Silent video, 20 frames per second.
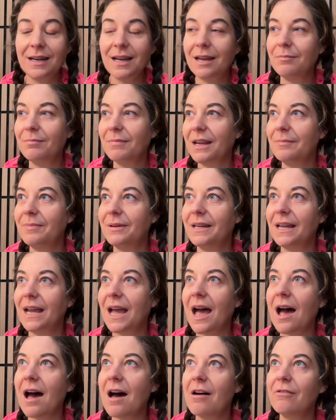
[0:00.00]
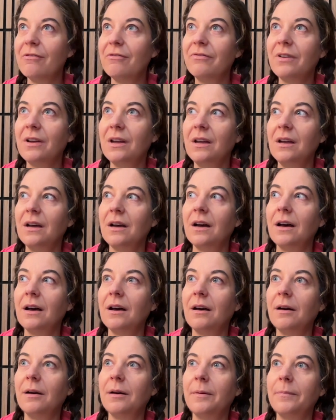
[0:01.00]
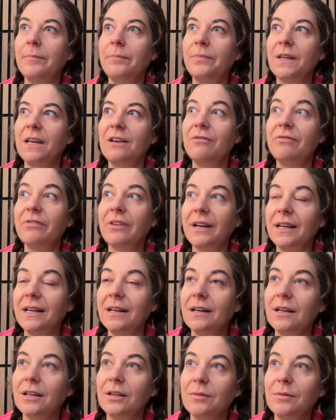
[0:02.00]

and maybe have invite